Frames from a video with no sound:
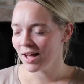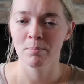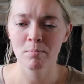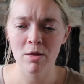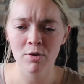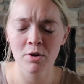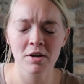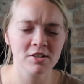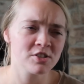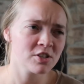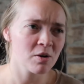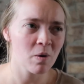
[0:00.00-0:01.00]
Motherhood
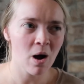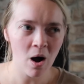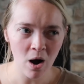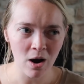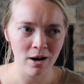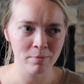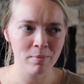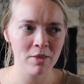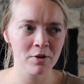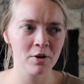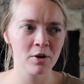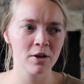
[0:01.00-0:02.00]
is so hard.
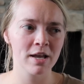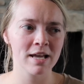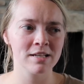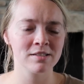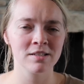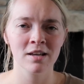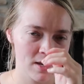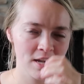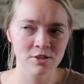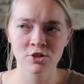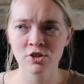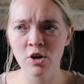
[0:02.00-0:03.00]
Motherhood is,
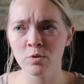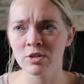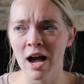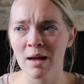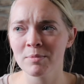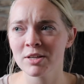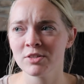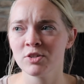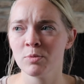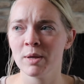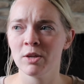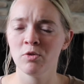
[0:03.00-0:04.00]
it's so time consuming.